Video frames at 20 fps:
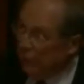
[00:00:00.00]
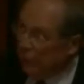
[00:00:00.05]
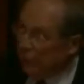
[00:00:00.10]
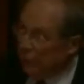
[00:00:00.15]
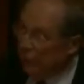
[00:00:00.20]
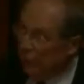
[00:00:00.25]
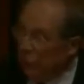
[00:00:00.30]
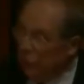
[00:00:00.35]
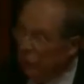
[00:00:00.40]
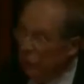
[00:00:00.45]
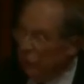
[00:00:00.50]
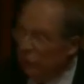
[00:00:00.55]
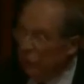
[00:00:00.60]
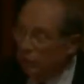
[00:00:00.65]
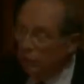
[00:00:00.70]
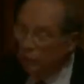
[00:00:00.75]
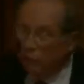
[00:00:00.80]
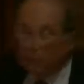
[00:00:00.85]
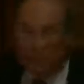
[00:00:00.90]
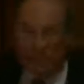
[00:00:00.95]
So
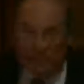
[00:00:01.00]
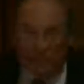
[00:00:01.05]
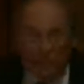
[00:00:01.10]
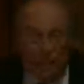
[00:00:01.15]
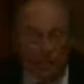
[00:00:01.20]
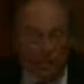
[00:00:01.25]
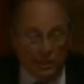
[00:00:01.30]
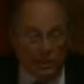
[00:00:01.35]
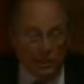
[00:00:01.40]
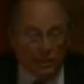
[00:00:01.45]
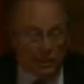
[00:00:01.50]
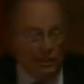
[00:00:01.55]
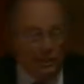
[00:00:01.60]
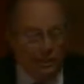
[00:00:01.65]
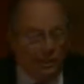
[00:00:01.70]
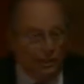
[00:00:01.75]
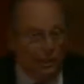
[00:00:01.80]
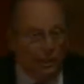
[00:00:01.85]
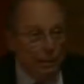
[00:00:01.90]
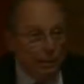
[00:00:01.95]
what that suggests is
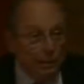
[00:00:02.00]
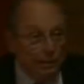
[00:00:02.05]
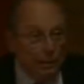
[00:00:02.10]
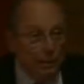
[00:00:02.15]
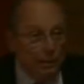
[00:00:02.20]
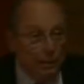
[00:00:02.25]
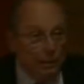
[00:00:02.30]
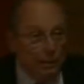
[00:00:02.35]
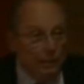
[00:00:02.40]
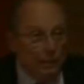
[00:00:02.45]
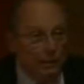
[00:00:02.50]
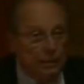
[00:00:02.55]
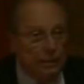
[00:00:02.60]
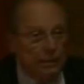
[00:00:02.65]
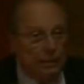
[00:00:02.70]
that maybe there is a